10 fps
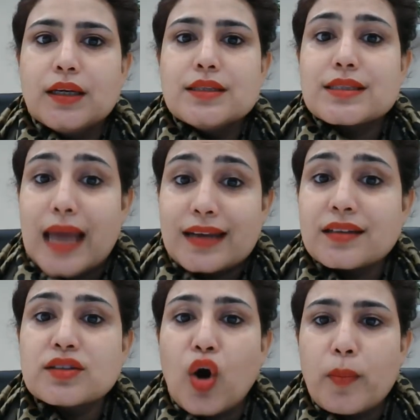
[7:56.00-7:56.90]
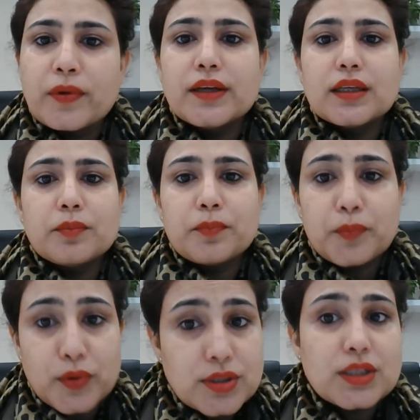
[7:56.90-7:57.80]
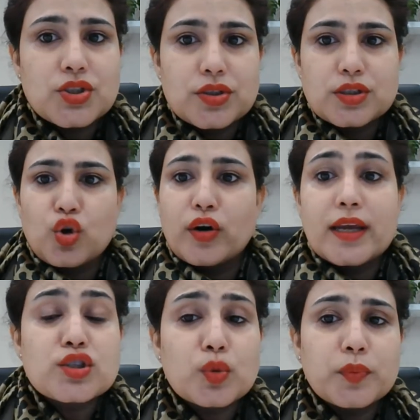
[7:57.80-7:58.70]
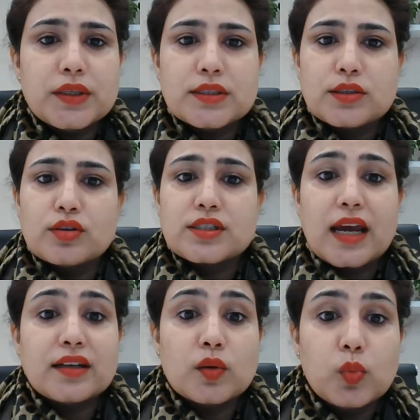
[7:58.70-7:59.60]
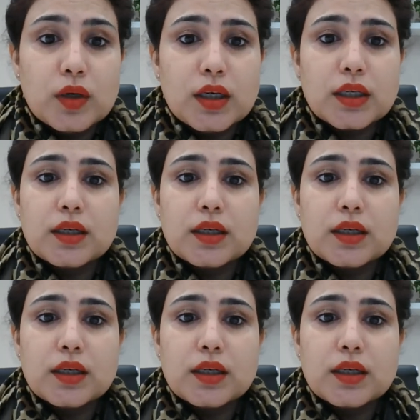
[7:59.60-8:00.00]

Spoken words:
Standard operating procedures or SOPs, or standard work,